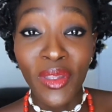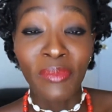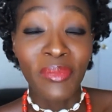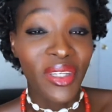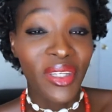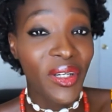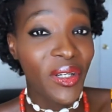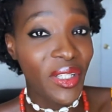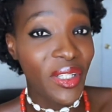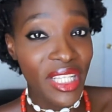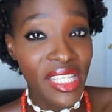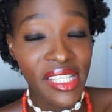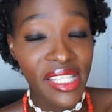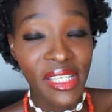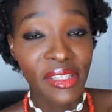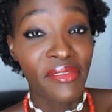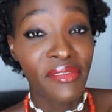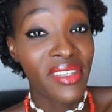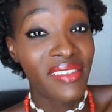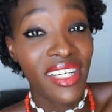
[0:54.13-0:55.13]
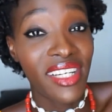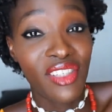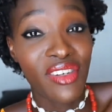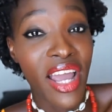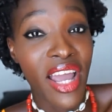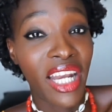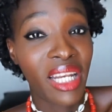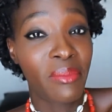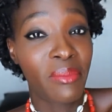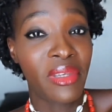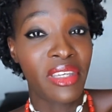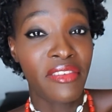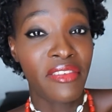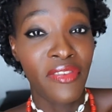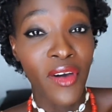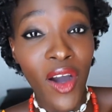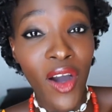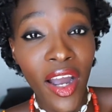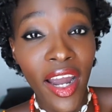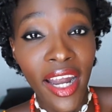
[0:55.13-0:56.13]
because you've never tried it
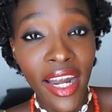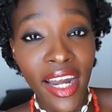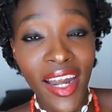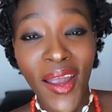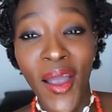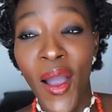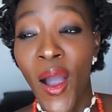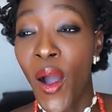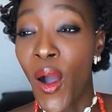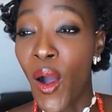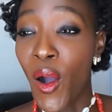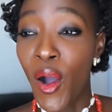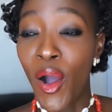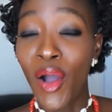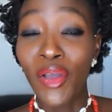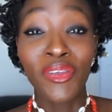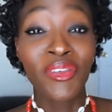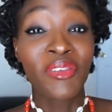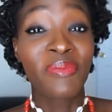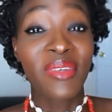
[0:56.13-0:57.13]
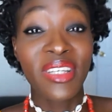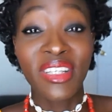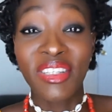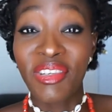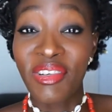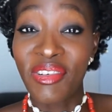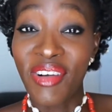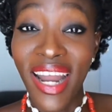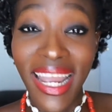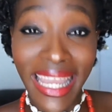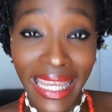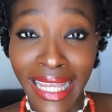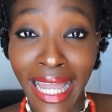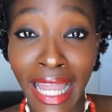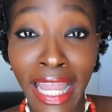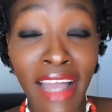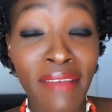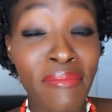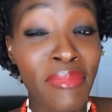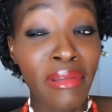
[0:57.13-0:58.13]
before, or you've been trying
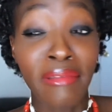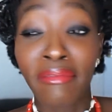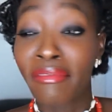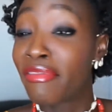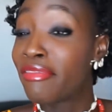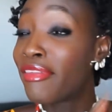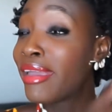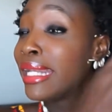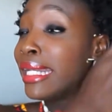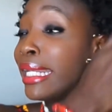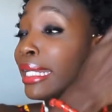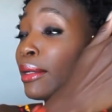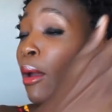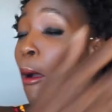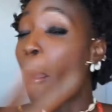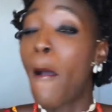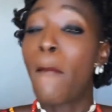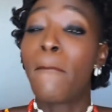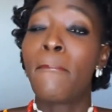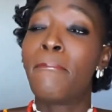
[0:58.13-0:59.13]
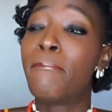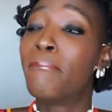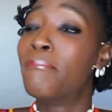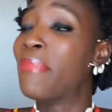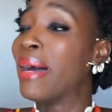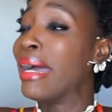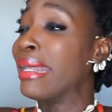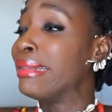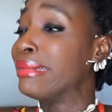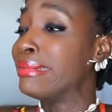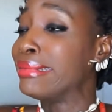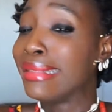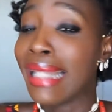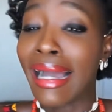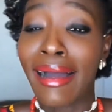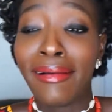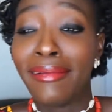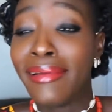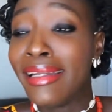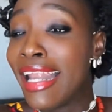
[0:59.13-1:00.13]
and you've been failing up and
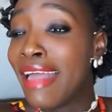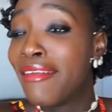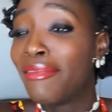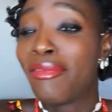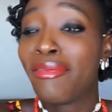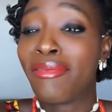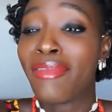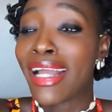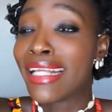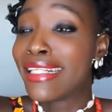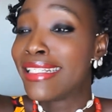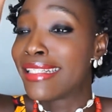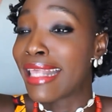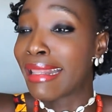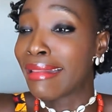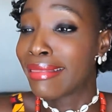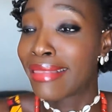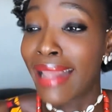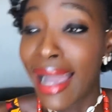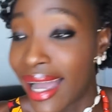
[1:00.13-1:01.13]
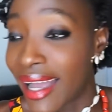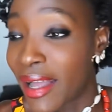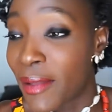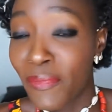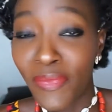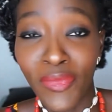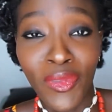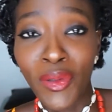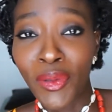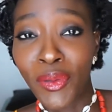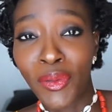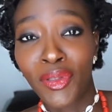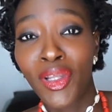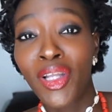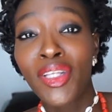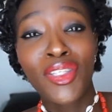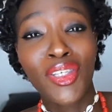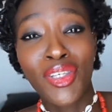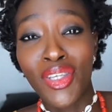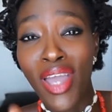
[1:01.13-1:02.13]
down, left, right, center, no,
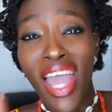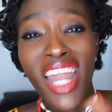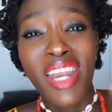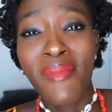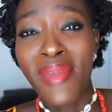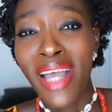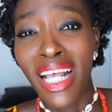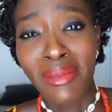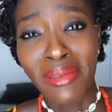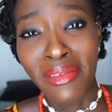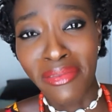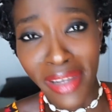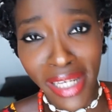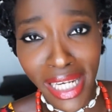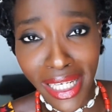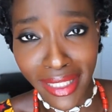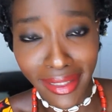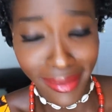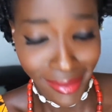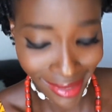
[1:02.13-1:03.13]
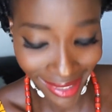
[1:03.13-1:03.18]
not you, your enemy has been failing,